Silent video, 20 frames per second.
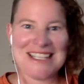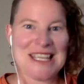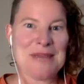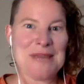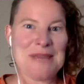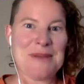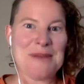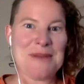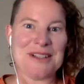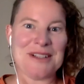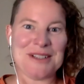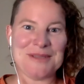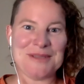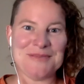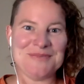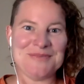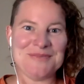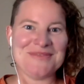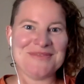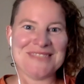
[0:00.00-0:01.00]
email her
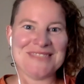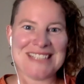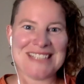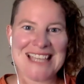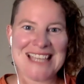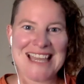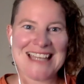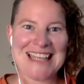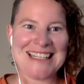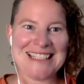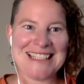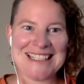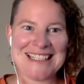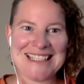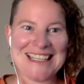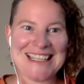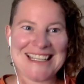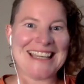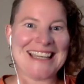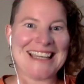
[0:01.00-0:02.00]
and get
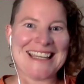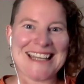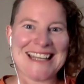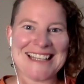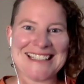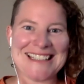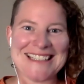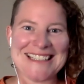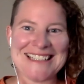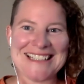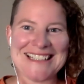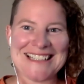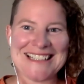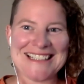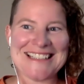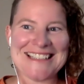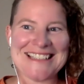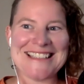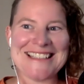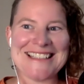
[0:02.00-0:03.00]
connected,
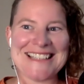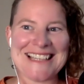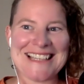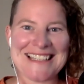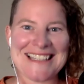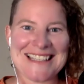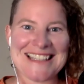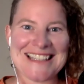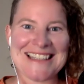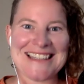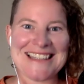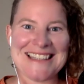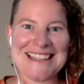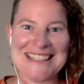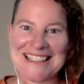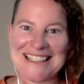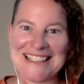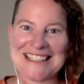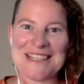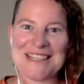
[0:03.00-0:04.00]
because I think
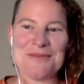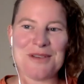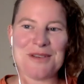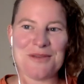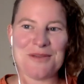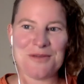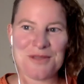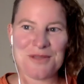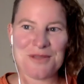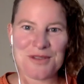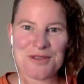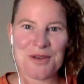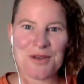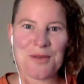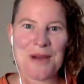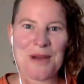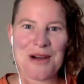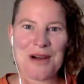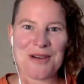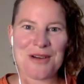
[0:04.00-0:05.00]
this could be so
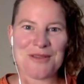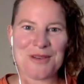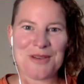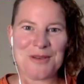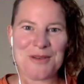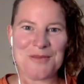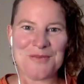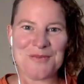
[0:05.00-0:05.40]
powerful.